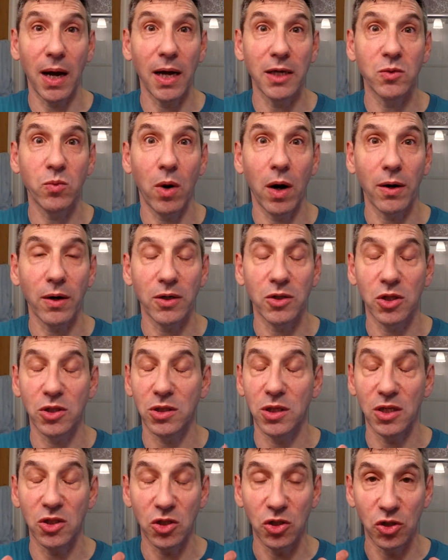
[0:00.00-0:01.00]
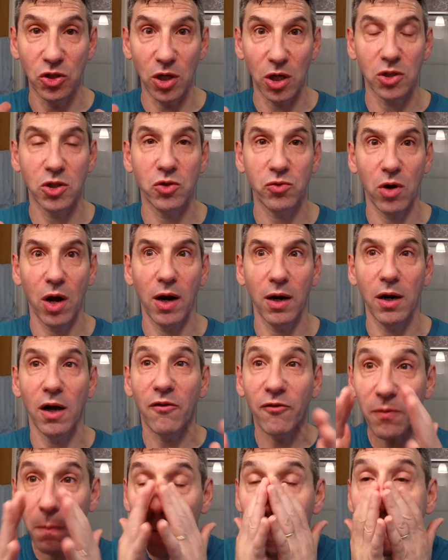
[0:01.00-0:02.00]
eyes water. It just it's just strong
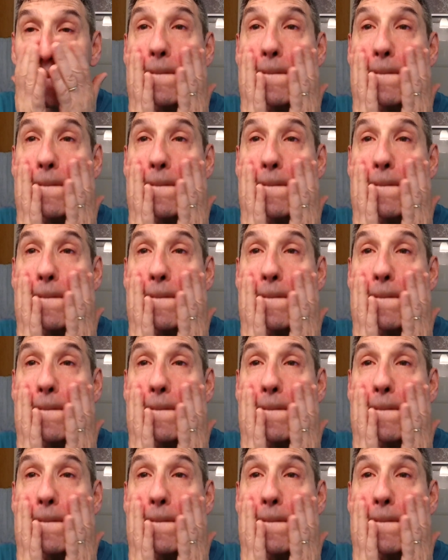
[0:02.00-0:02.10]
enough